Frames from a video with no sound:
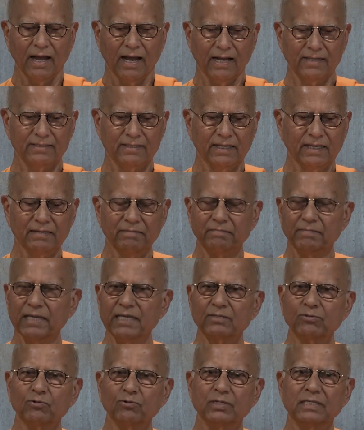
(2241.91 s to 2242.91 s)
and then
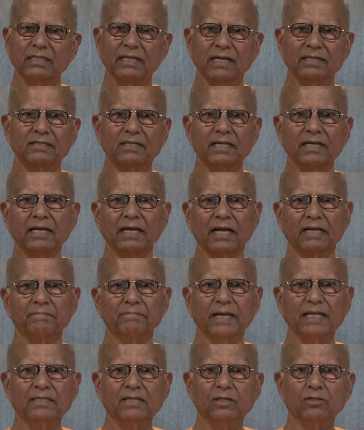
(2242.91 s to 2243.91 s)
mixed with that thing and
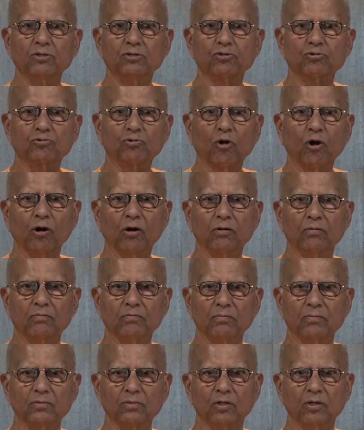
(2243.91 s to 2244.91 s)
made it strong
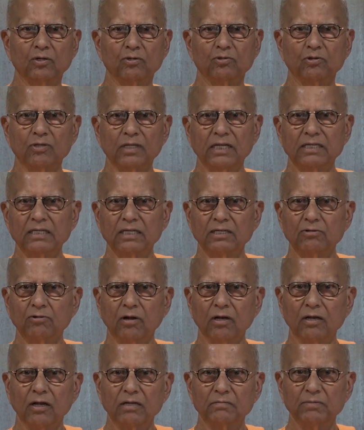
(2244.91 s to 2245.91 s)
so that it
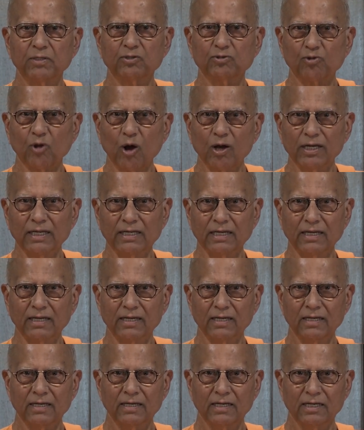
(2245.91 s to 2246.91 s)
will not be soggy.
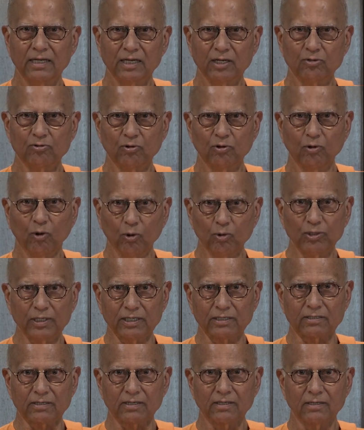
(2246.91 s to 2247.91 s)
It will hold
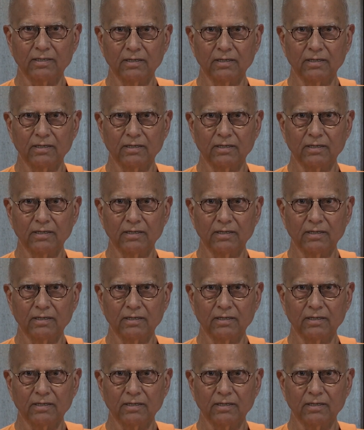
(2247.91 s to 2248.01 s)
it.